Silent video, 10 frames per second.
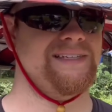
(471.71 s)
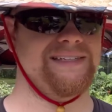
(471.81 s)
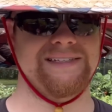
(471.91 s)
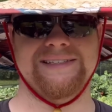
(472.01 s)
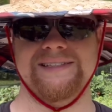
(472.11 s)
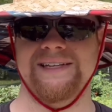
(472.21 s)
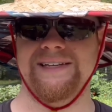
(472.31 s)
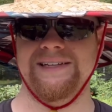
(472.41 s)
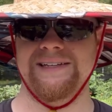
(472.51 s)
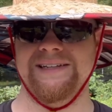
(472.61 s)

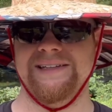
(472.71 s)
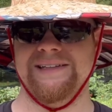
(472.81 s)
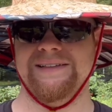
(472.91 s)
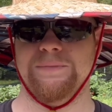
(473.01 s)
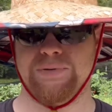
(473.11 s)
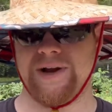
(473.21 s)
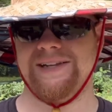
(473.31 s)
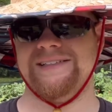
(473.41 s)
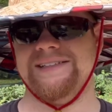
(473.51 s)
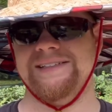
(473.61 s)
is the
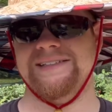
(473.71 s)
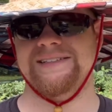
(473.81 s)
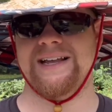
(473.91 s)
price.